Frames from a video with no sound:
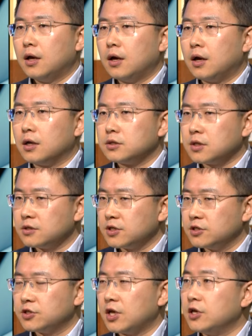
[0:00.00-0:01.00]

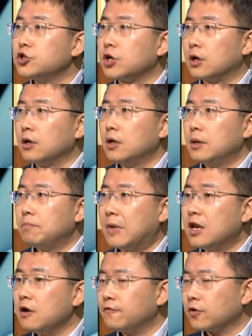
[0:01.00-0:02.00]
Southeast Asia,
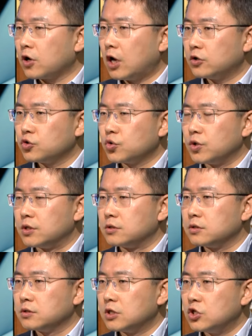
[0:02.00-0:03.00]
many of the
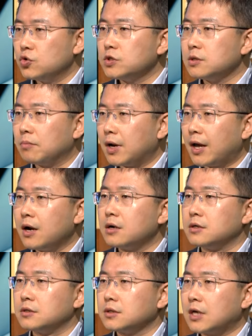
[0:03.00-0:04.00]
countries, the new
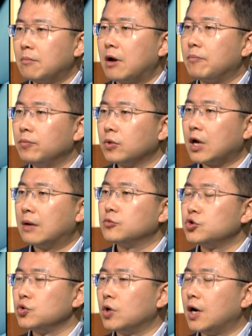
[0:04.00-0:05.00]
suppliers come
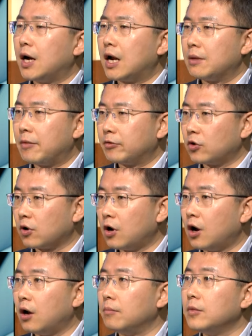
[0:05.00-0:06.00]
to
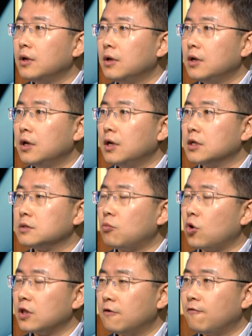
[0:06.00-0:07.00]
Alibaba.com is
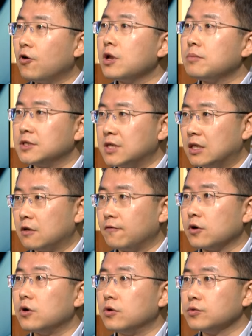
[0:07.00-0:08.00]
more than 40% of
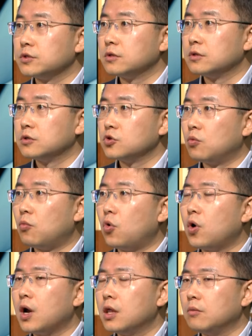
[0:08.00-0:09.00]
growth. So
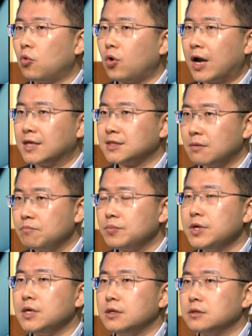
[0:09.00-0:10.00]
more and more
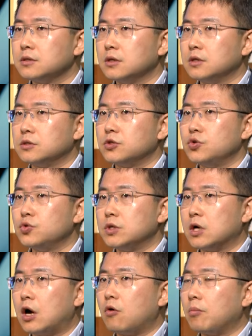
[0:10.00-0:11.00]
SMBs is
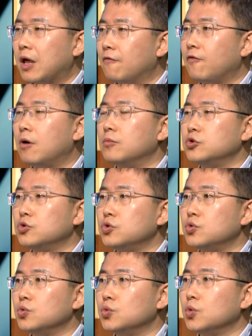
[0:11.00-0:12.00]
using our platform to
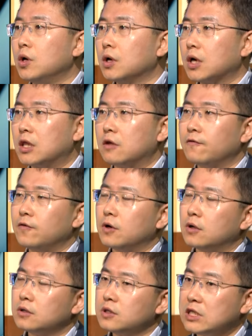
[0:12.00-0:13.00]
do kind of
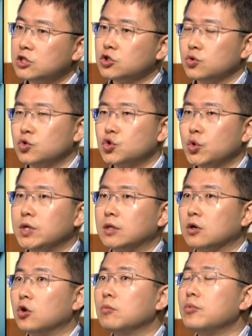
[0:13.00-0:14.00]
a digital trade
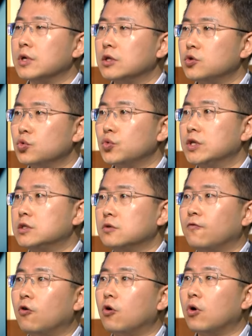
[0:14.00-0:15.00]
globally to reach
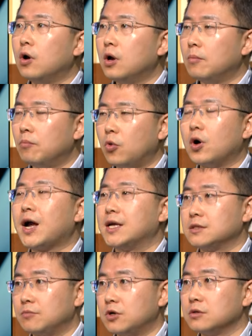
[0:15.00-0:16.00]
for more
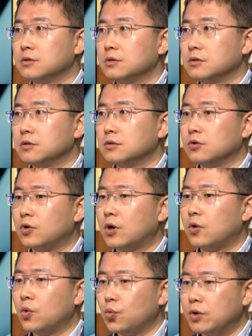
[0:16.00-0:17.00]
customers. So
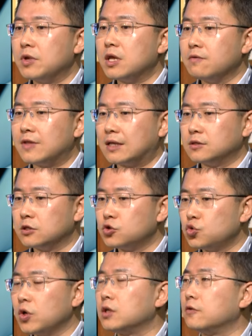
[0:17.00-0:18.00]
we believe that this
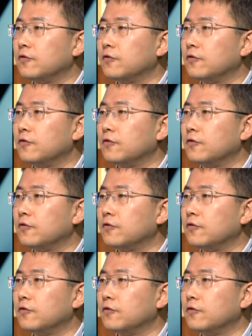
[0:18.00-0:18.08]
trend will